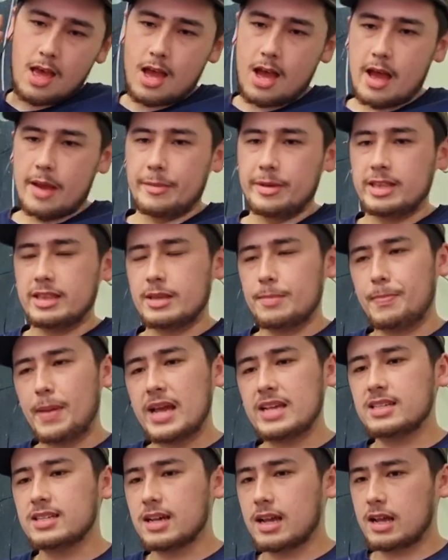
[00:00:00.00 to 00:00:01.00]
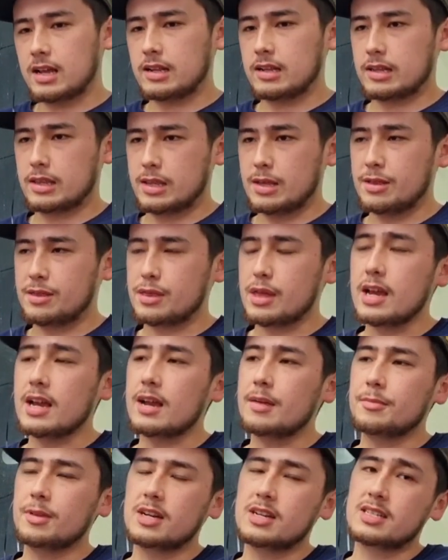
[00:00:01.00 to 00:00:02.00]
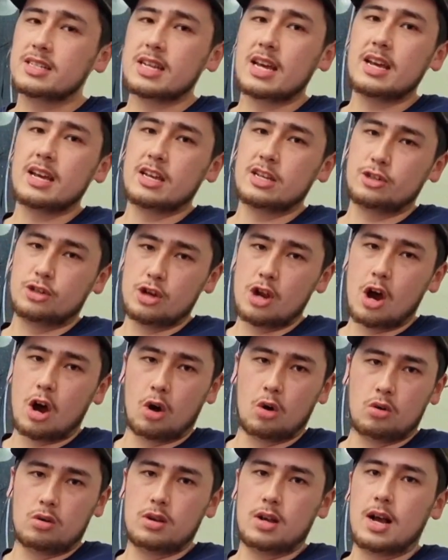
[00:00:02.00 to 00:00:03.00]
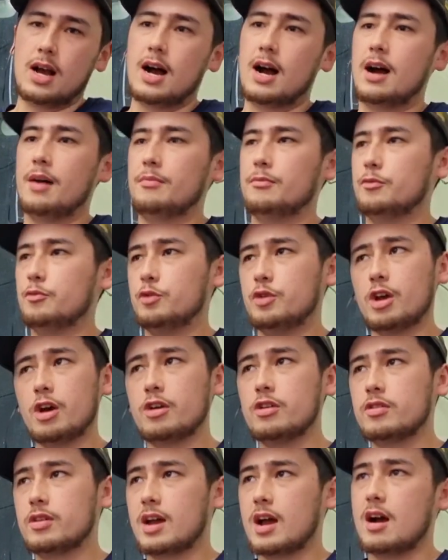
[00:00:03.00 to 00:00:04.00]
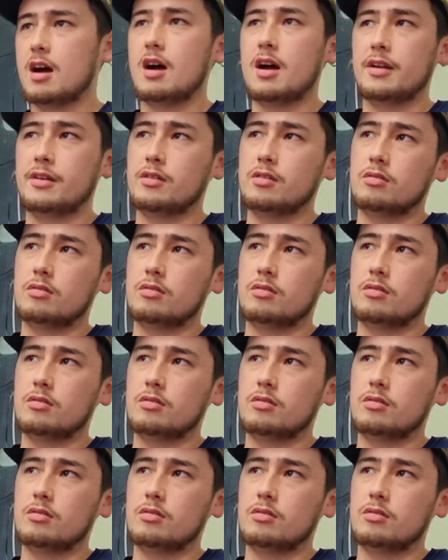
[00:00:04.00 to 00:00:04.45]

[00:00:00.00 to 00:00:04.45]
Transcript: I mean, the thing I'm going to say is no. No, you can't.